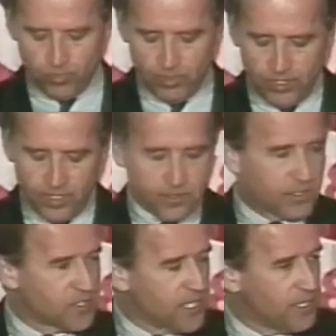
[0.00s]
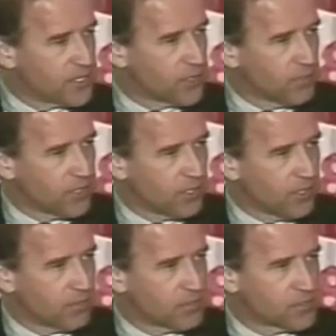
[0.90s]
that the Senate should
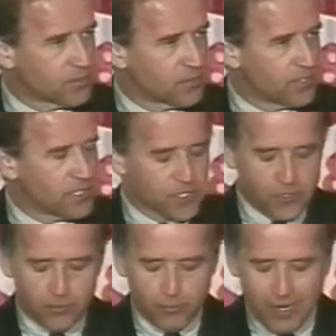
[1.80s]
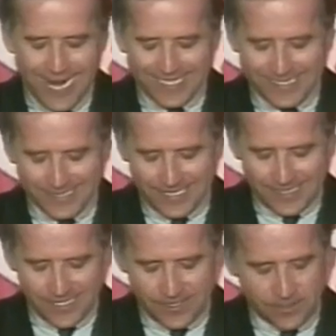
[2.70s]
return to its traditional practice, as
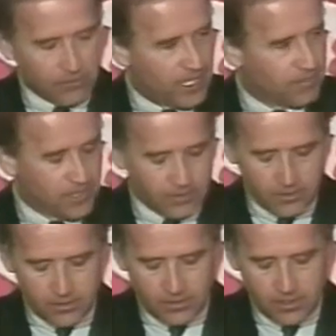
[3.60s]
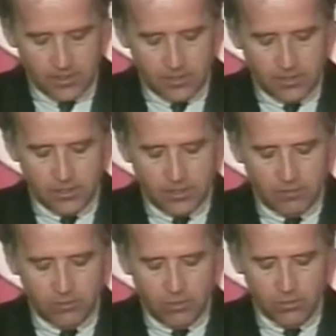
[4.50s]
he described it,
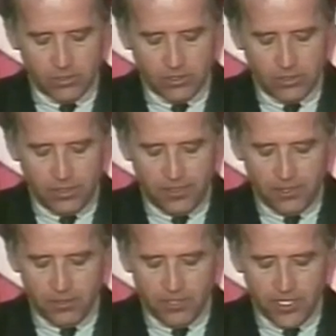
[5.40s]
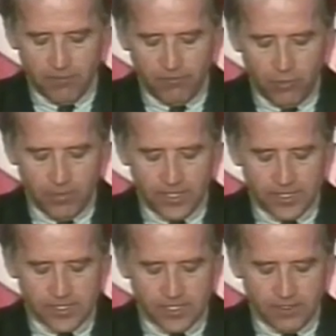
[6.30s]
of, quote, thoroughly informing
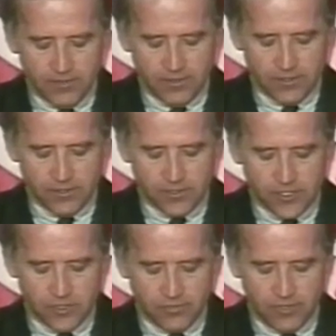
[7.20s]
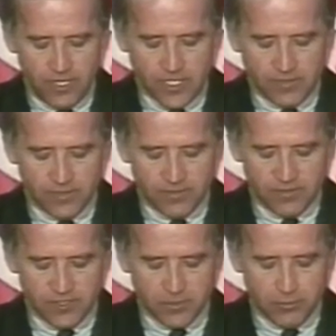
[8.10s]
itself on the judicial philosophy of
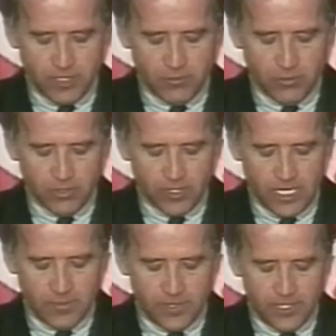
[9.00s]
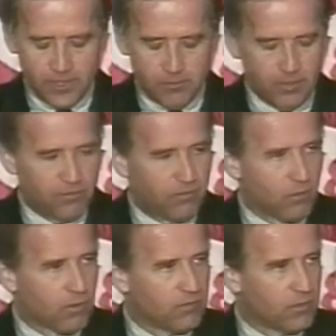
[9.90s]
the Supreme Court nominee
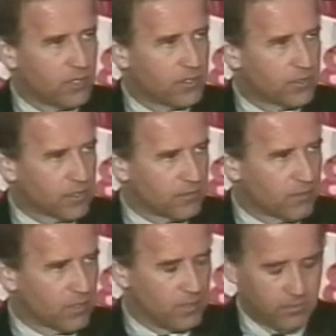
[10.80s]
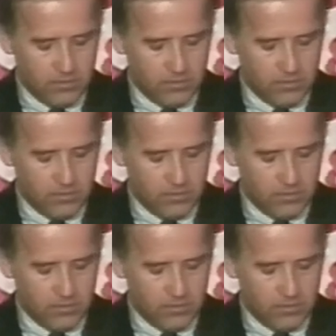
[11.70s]
before voting to confirm him.